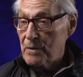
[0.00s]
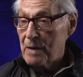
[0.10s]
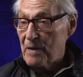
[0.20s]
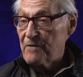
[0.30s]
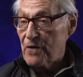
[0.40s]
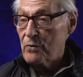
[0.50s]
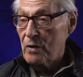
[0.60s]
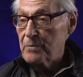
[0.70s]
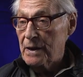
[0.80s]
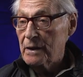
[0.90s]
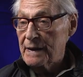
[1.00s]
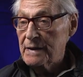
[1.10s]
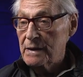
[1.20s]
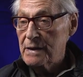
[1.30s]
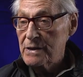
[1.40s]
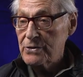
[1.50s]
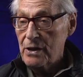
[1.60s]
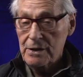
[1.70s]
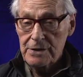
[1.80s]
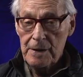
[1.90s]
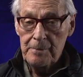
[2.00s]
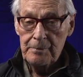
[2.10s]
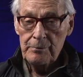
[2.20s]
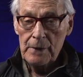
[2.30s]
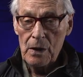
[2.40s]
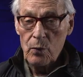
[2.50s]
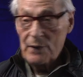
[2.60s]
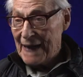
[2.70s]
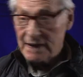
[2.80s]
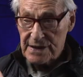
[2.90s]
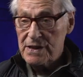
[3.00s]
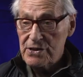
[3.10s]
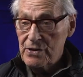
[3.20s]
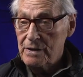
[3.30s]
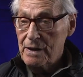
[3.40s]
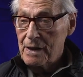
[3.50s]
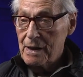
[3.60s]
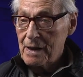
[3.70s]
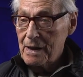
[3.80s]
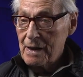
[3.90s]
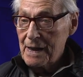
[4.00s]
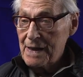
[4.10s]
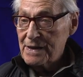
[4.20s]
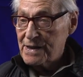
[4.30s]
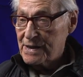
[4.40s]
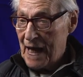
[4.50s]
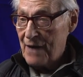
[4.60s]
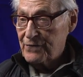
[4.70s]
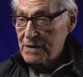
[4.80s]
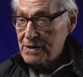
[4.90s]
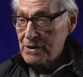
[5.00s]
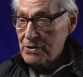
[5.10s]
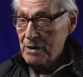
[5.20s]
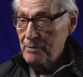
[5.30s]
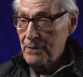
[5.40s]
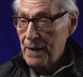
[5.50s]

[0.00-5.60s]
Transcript: it may very well be to lead to discharge. Well, that decision is a staff decision.